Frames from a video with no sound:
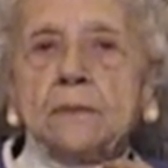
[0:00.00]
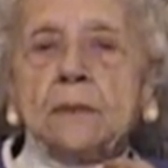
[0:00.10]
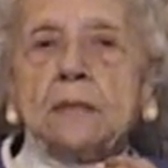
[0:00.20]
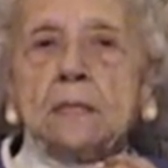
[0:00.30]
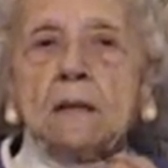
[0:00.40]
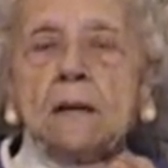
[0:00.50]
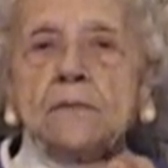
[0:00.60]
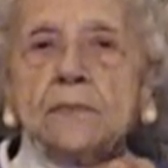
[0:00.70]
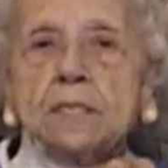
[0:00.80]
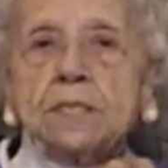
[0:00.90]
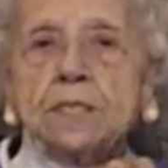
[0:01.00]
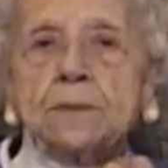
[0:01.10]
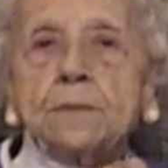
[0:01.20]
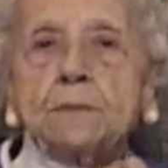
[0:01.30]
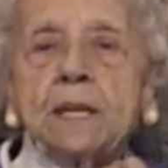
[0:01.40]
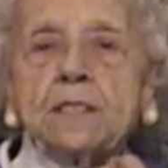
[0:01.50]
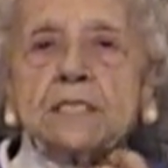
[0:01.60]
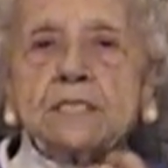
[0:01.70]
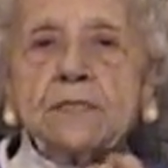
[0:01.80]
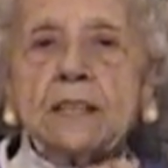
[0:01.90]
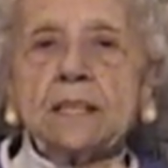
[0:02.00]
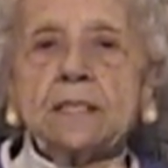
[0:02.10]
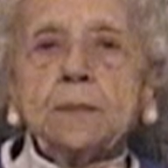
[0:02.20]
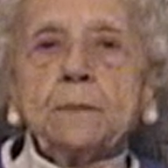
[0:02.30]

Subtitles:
real often to Marysville,